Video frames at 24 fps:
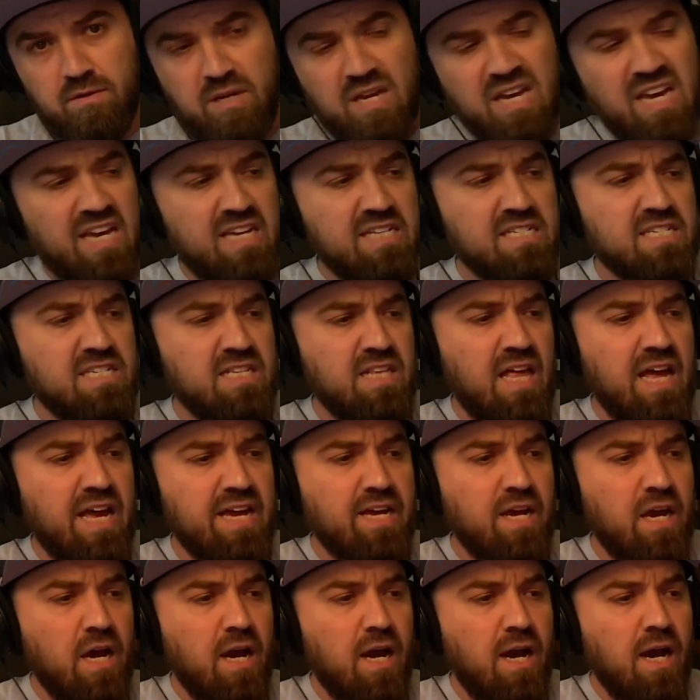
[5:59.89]
He's
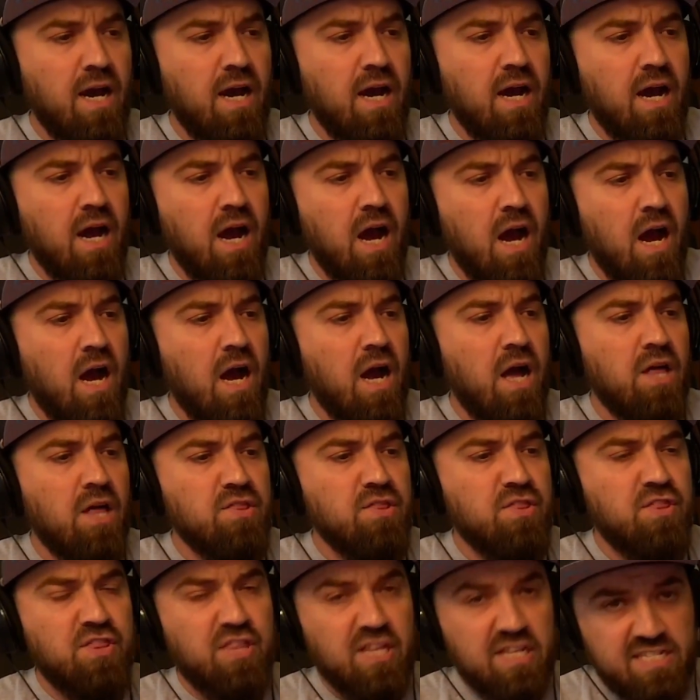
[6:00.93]
like,
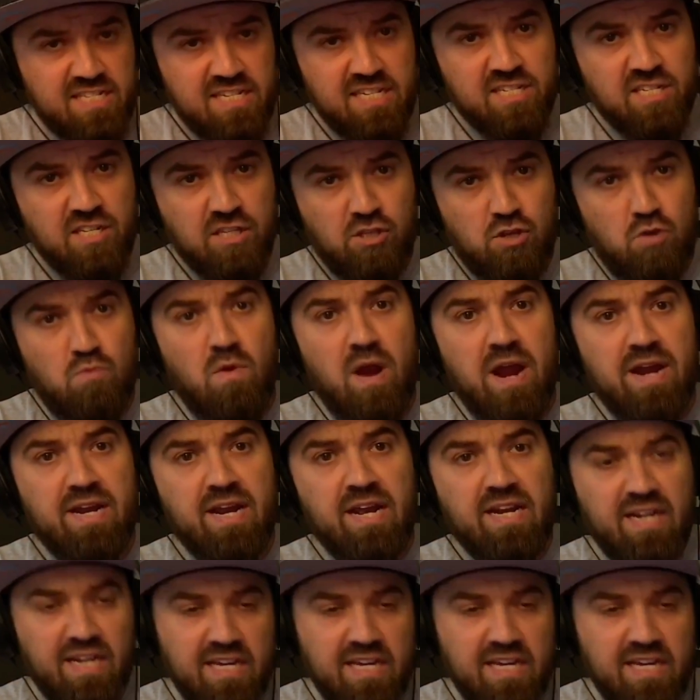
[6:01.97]
this isn't the right end.